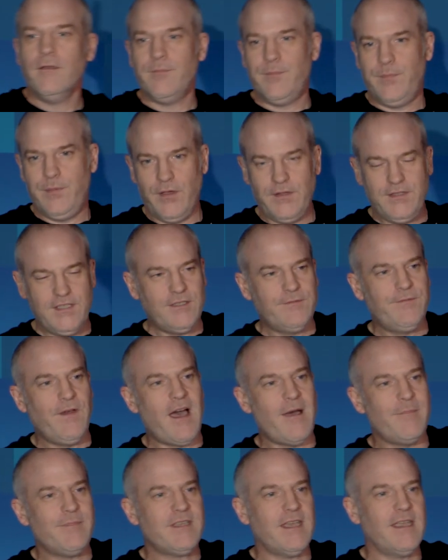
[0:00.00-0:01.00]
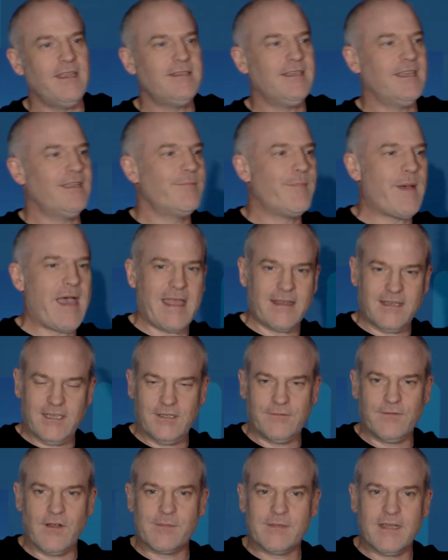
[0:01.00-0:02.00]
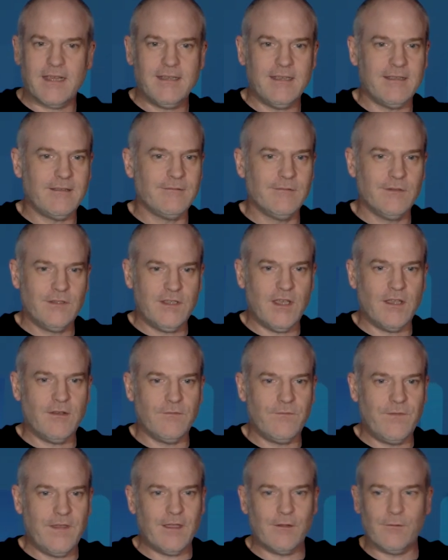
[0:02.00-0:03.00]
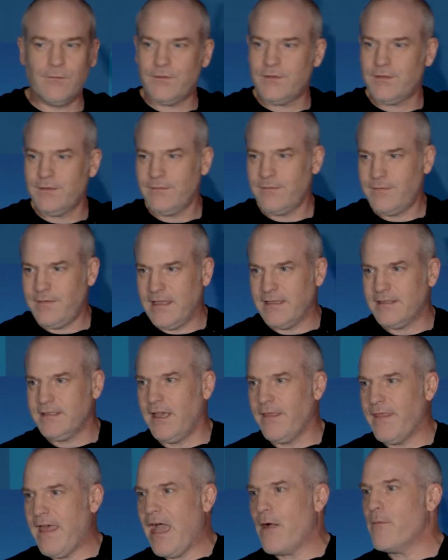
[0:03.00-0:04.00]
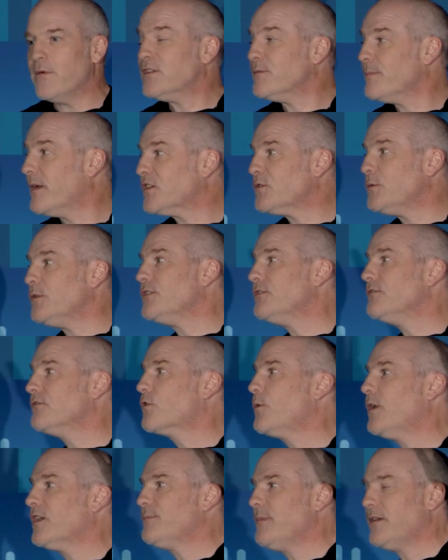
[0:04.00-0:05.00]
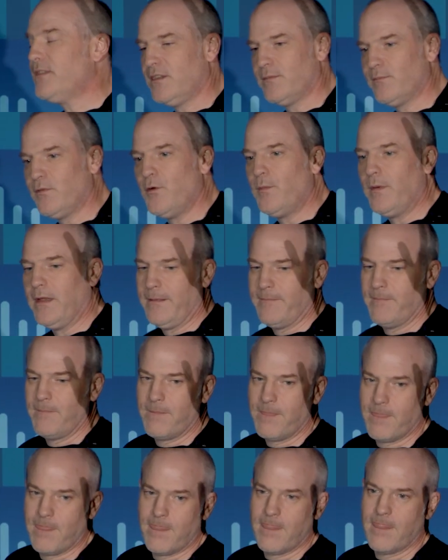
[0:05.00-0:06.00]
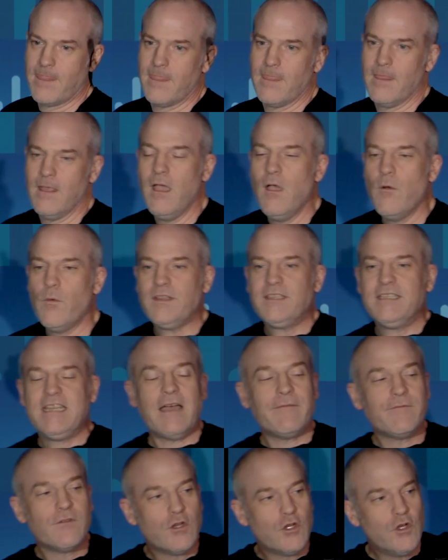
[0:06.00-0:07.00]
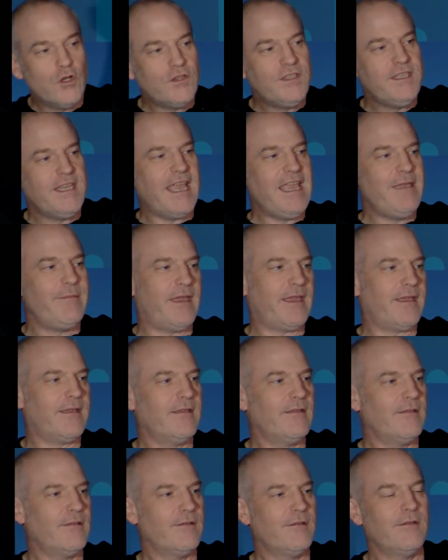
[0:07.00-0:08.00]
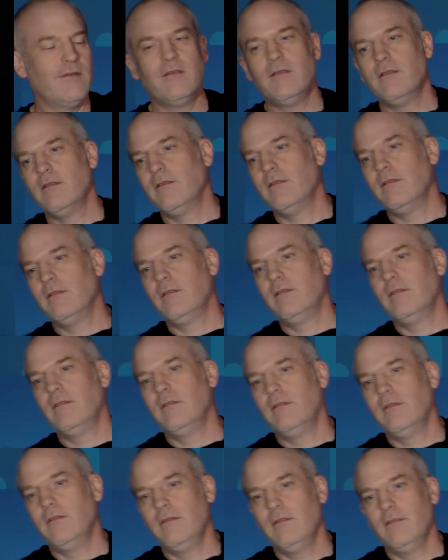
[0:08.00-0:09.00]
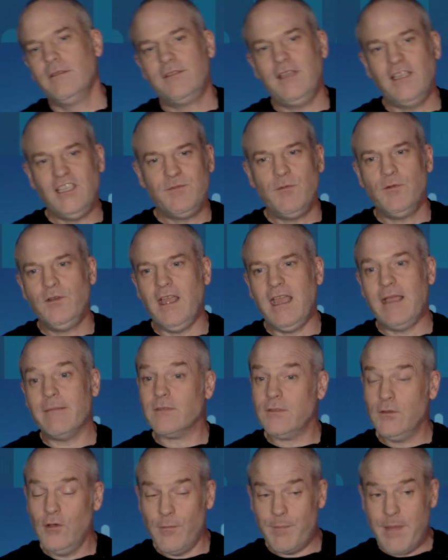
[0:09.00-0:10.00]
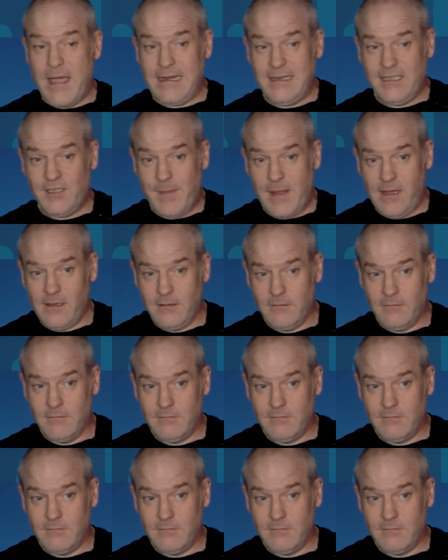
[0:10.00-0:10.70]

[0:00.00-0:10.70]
Purchase for updating, patches for updating certain fields, things like that. We should make sure we use those request methods properly. We should have good naming. Sensible names, not badly spelled.